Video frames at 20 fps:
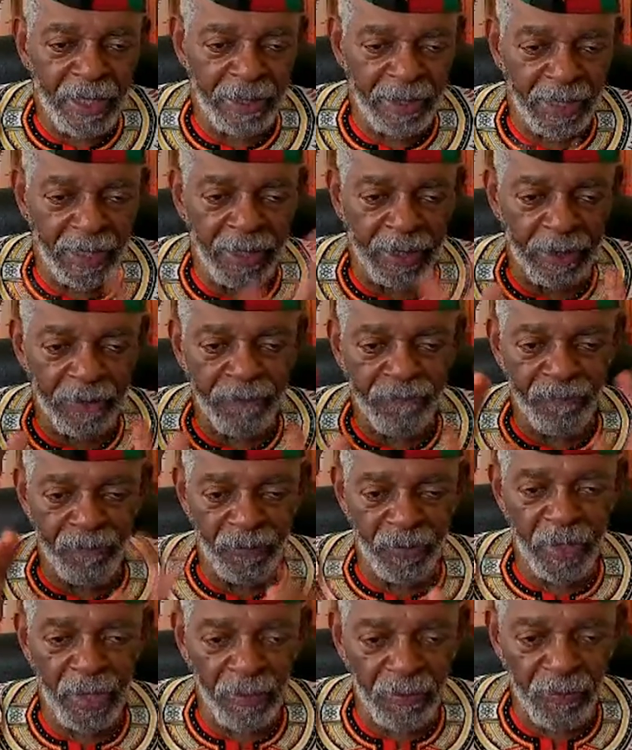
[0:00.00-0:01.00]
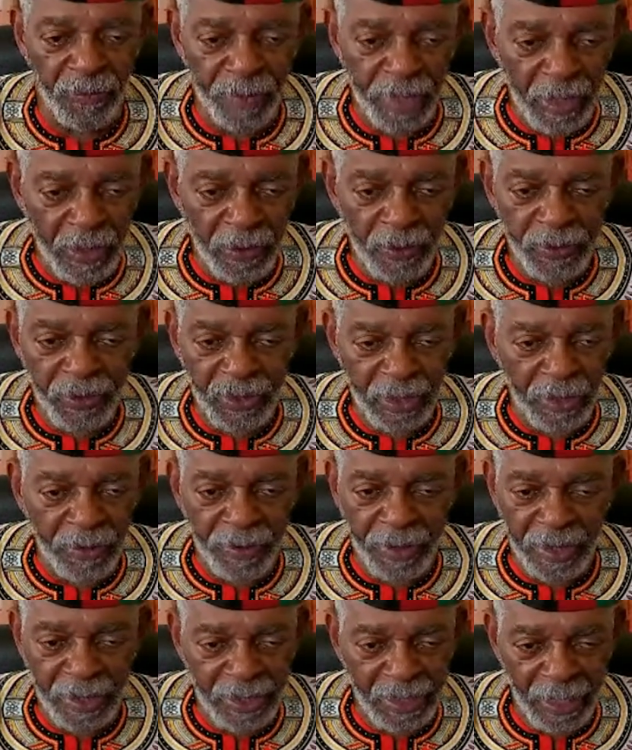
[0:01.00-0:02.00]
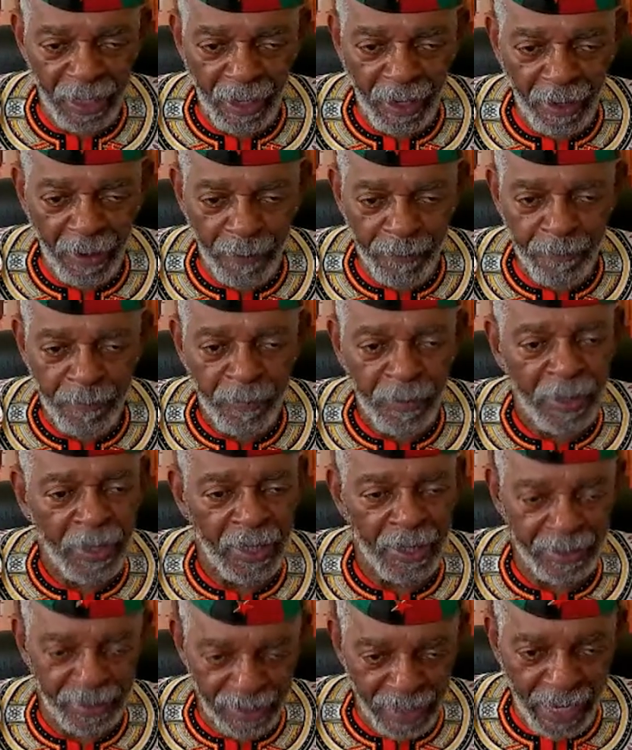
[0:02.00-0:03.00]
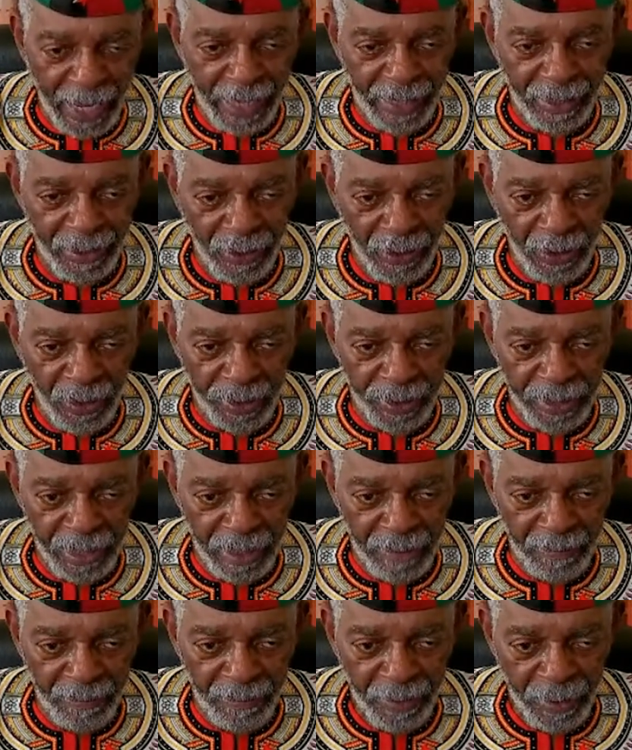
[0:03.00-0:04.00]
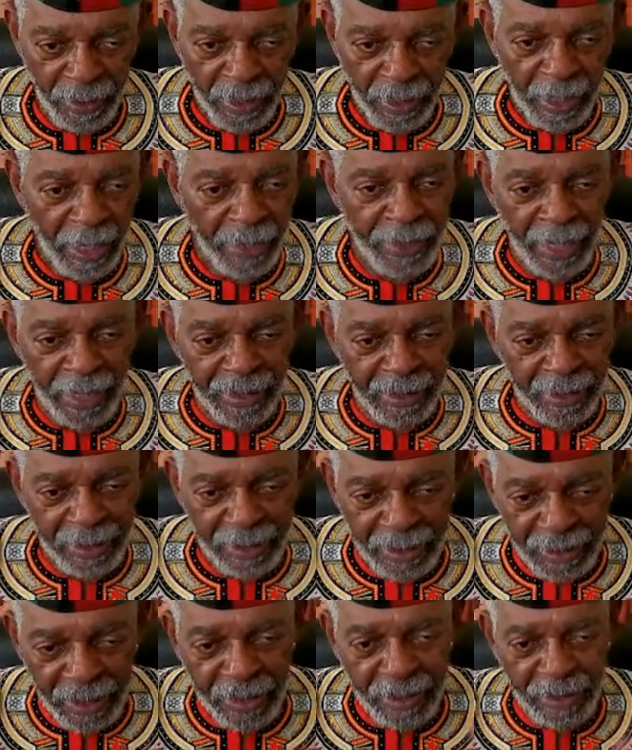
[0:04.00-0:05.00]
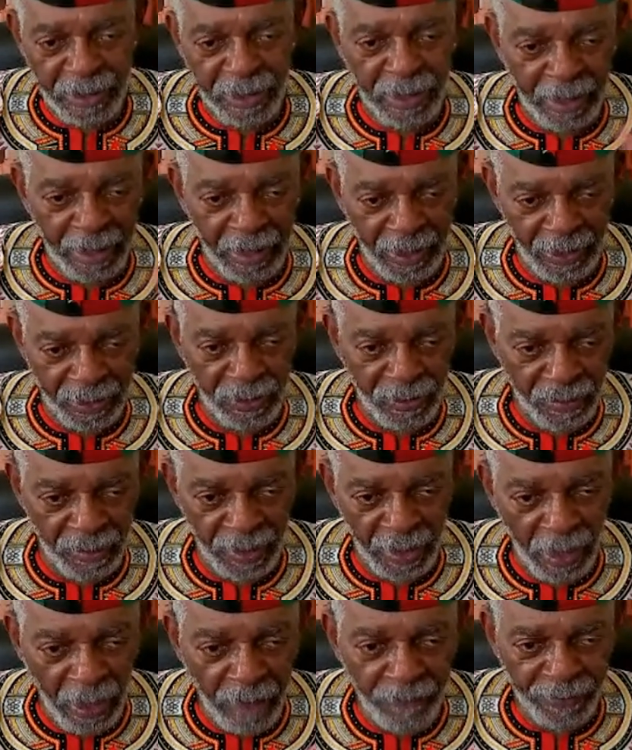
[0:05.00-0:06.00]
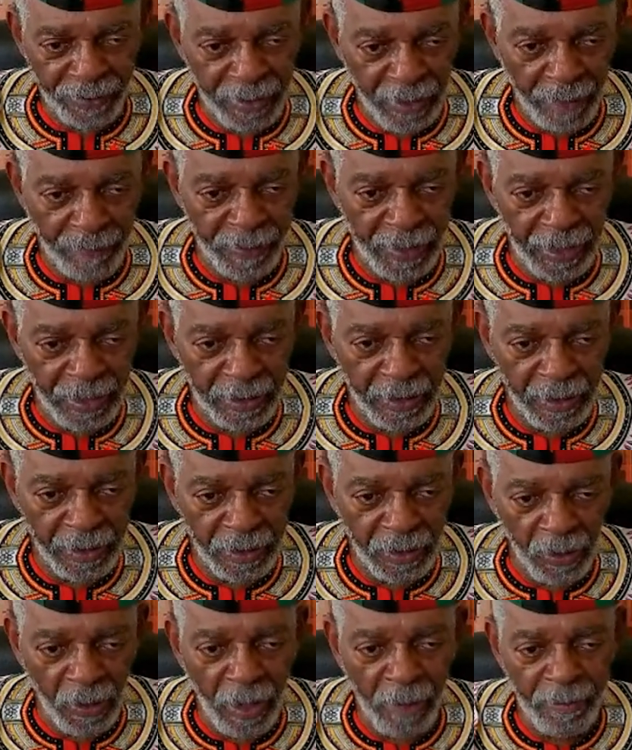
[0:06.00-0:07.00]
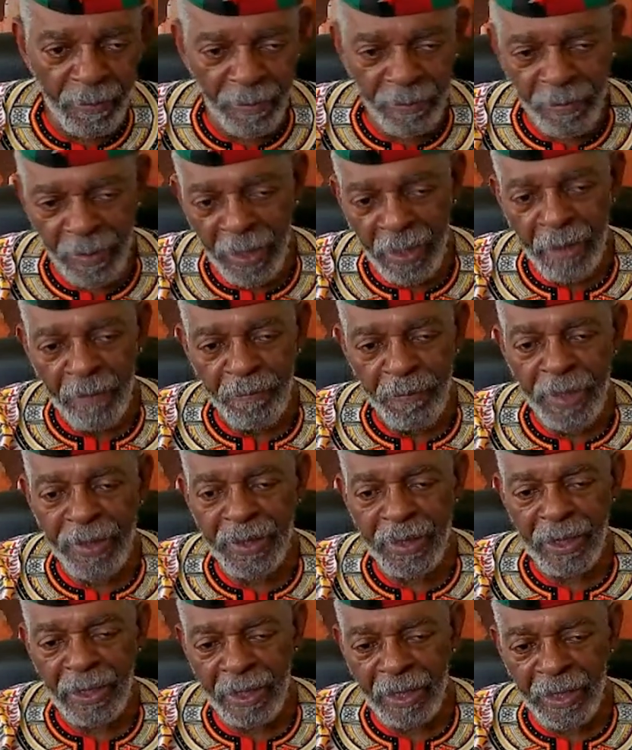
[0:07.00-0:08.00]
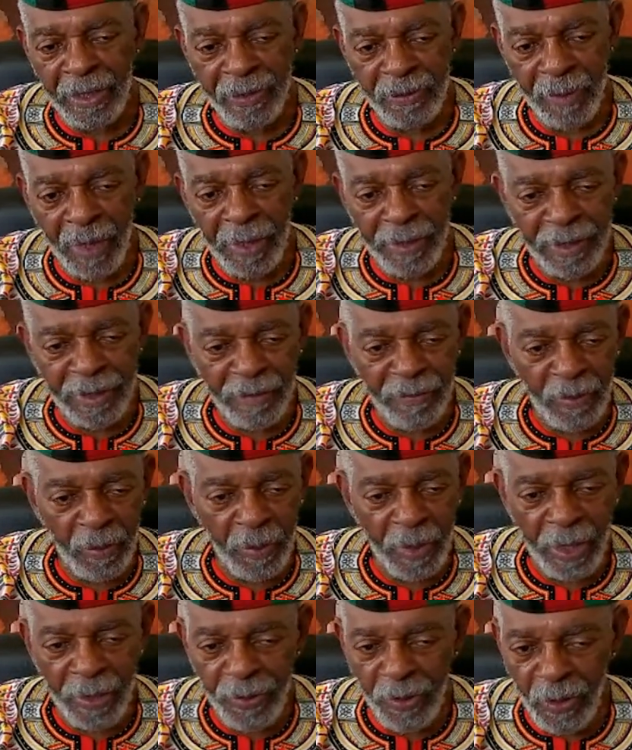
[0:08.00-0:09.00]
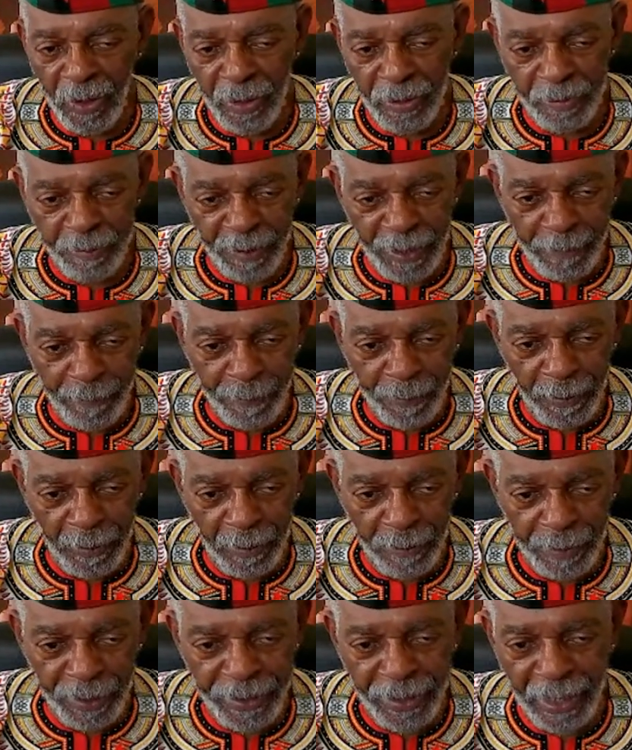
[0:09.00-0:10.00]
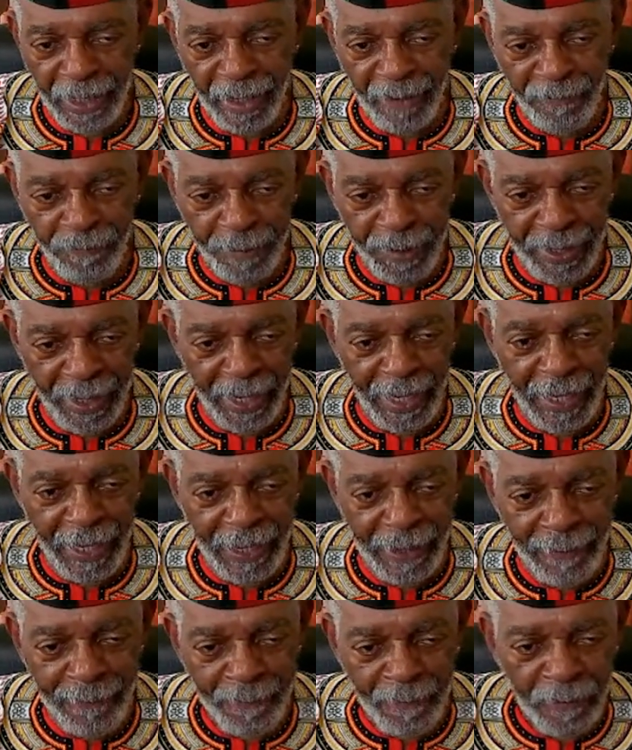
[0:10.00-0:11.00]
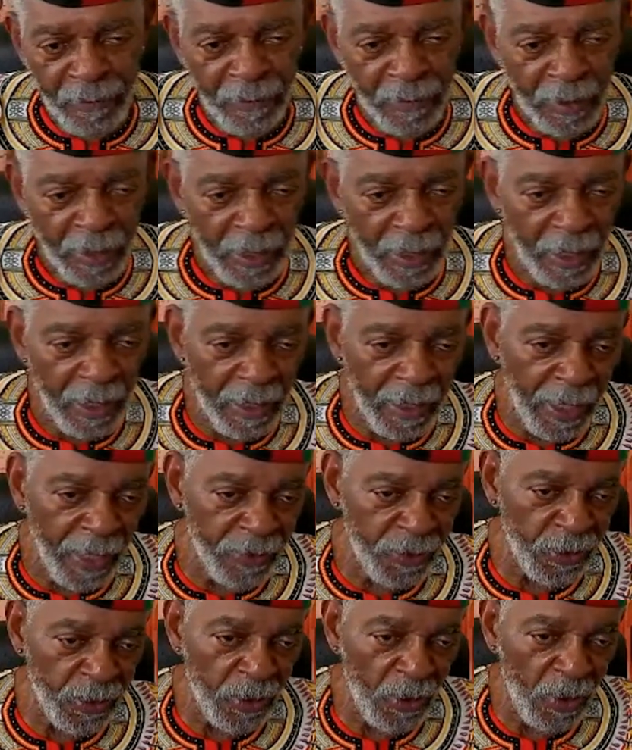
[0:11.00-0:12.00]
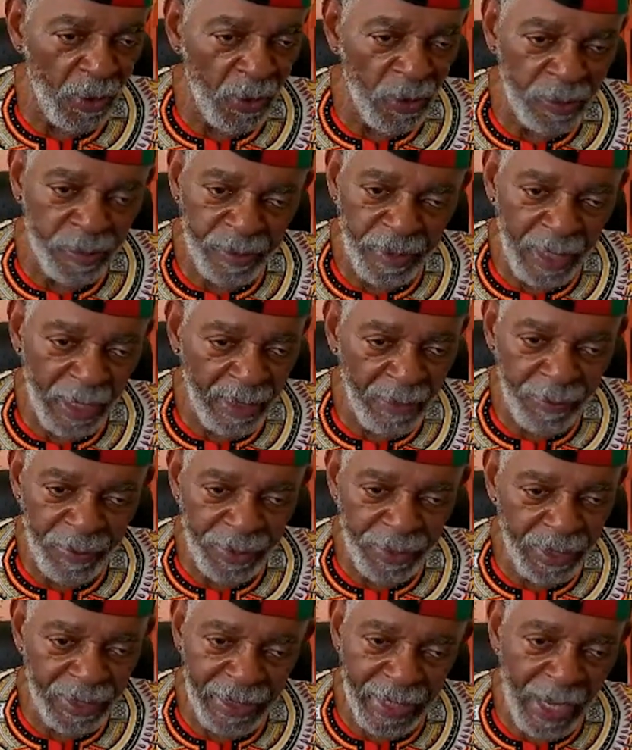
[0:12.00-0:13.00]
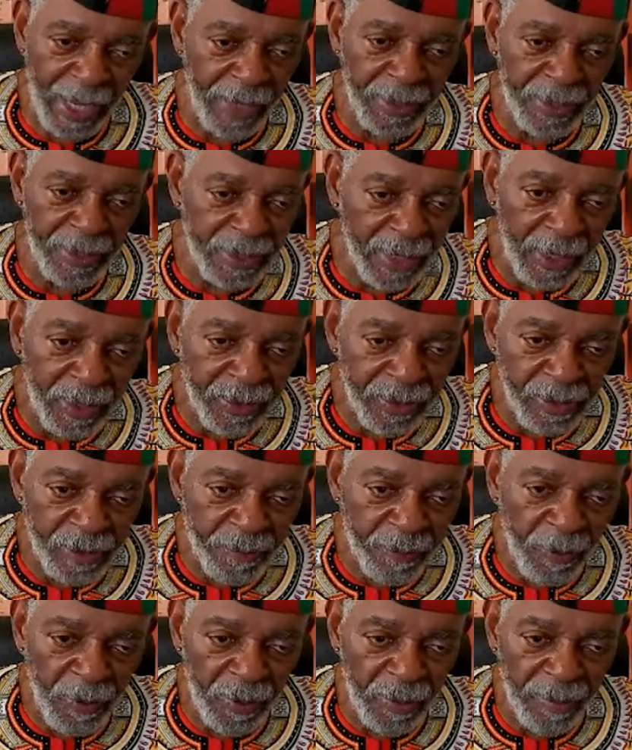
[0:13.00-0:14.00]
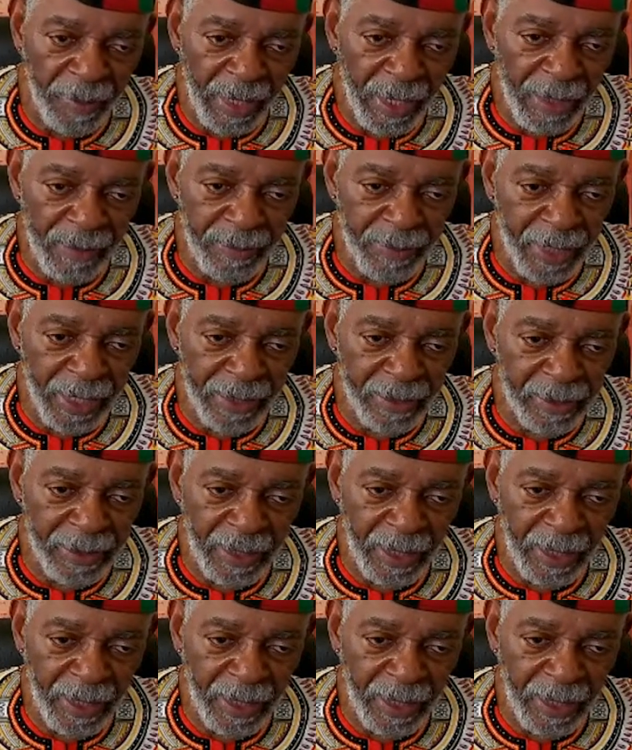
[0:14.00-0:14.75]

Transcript: did a real serious attack on him. And that's just the history of it. I mean, you know, I'm mentioning these relatively well-known people, but the FBI, as you know, with this counterintelligence program that